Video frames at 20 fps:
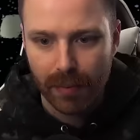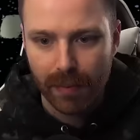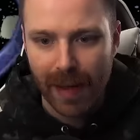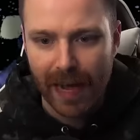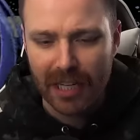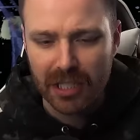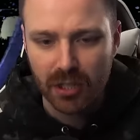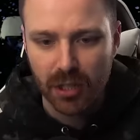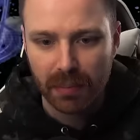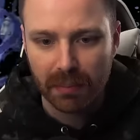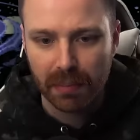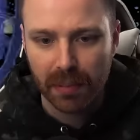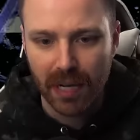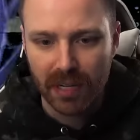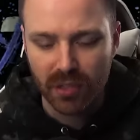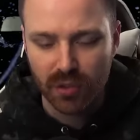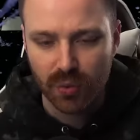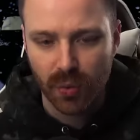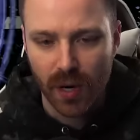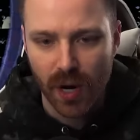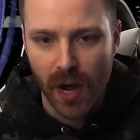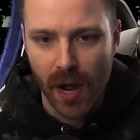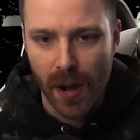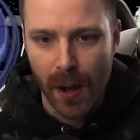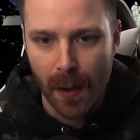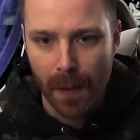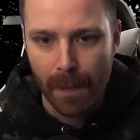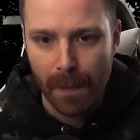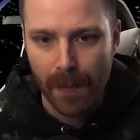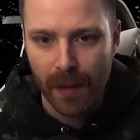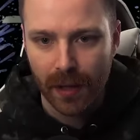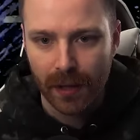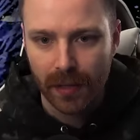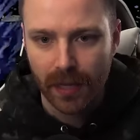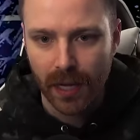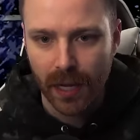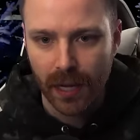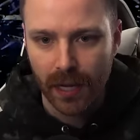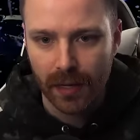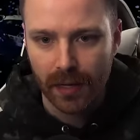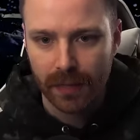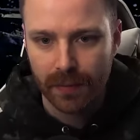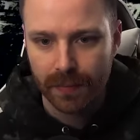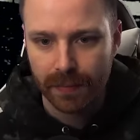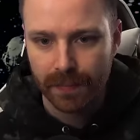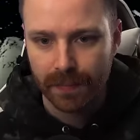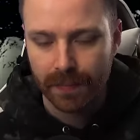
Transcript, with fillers: Weapon mastery +1. Hell yeah.